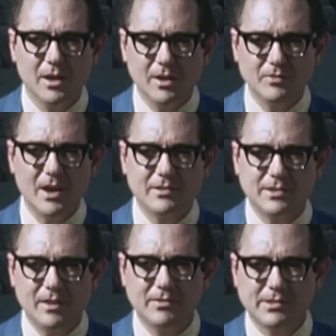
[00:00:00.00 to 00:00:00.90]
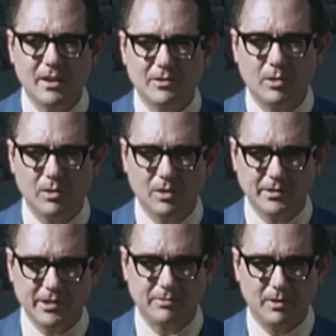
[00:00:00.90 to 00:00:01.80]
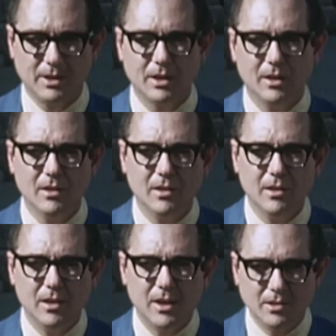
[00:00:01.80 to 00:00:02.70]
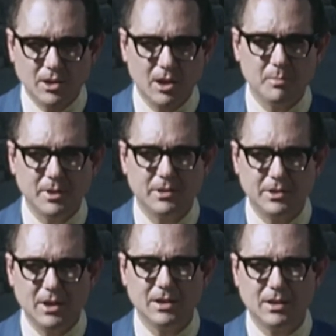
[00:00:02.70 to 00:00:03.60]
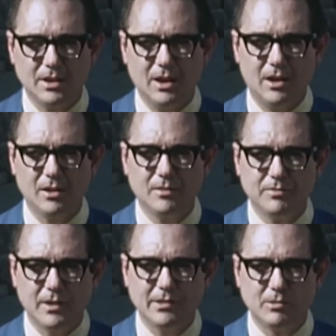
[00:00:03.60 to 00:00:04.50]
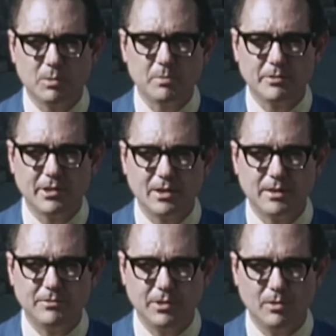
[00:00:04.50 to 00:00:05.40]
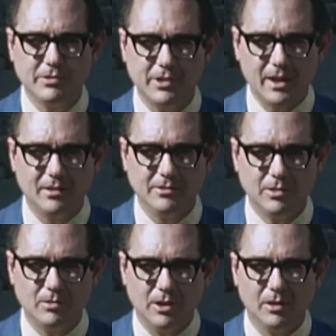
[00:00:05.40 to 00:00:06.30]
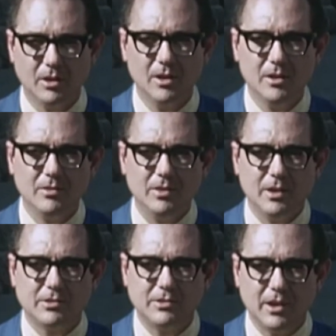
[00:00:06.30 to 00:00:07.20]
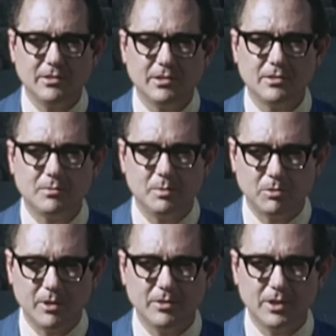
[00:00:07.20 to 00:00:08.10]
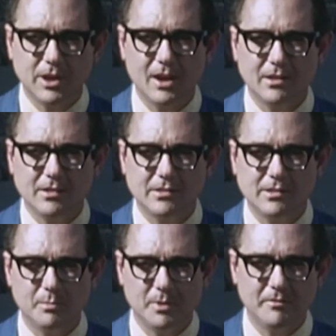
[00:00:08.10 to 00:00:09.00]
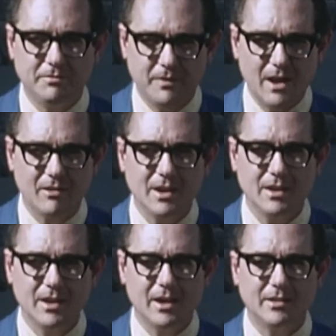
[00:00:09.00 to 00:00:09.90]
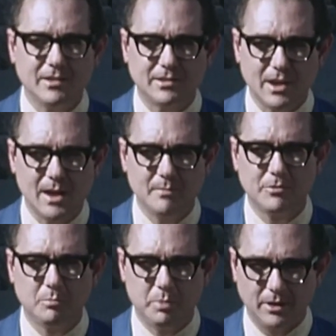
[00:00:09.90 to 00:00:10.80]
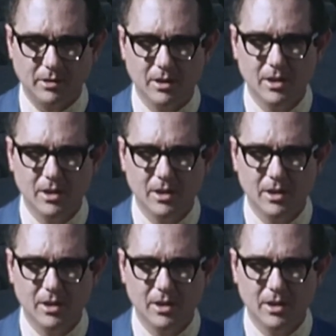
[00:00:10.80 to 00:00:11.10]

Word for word: In that 10th senatorial district, incumbent Don Kennard faces Representative Joe Shannon, Jr. The exchanges between the candidates have been fiery and at times bitter.